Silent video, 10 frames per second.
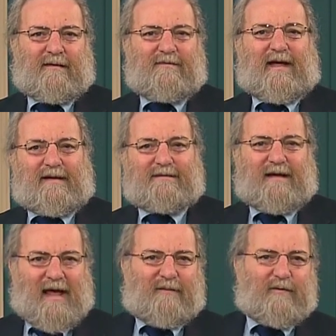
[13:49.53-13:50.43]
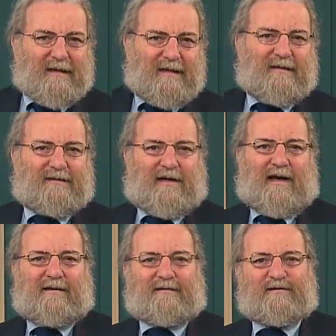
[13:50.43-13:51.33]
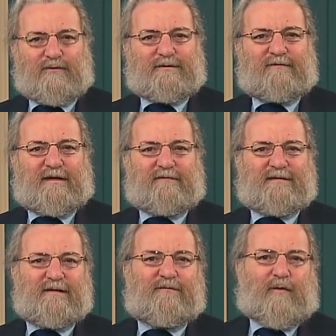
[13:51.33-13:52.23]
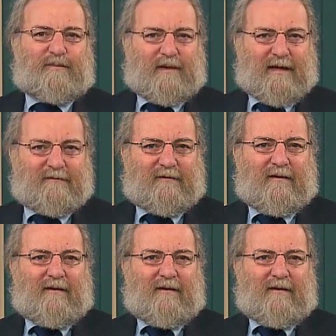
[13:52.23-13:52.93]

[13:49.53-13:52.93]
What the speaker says: That is, an animal eating a diet exclusively of C4 plants